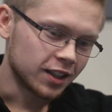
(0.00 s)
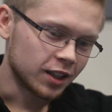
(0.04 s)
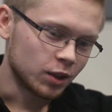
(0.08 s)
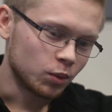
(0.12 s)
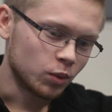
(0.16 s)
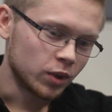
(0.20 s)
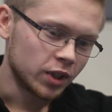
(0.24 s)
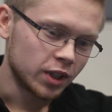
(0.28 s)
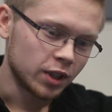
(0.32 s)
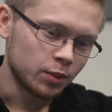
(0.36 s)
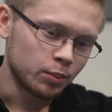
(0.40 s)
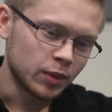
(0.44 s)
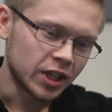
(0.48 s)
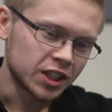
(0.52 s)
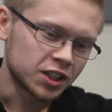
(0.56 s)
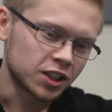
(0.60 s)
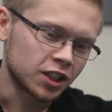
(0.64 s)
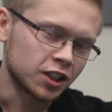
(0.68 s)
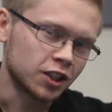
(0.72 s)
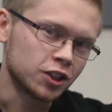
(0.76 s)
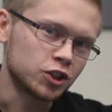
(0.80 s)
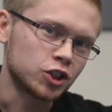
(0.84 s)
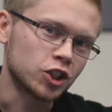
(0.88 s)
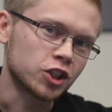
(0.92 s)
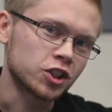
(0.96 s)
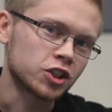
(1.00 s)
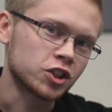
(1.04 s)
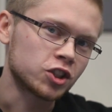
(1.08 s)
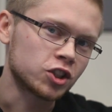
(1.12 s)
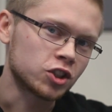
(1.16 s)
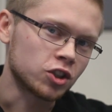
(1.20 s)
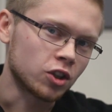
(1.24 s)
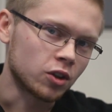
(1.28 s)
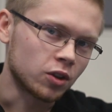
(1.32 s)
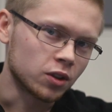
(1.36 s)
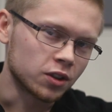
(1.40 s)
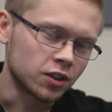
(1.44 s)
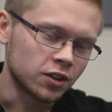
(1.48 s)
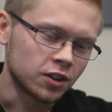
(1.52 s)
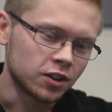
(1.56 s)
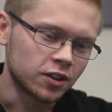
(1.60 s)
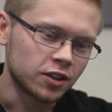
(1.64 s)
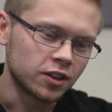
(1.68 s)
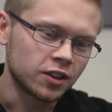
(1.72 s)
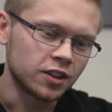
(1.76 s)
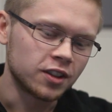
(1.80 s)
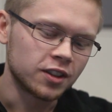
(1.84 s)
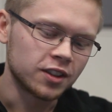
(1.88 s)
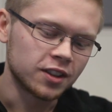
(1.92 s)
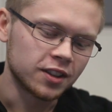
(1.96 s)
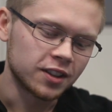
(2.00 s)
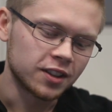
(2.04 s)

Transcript: we basically just soldered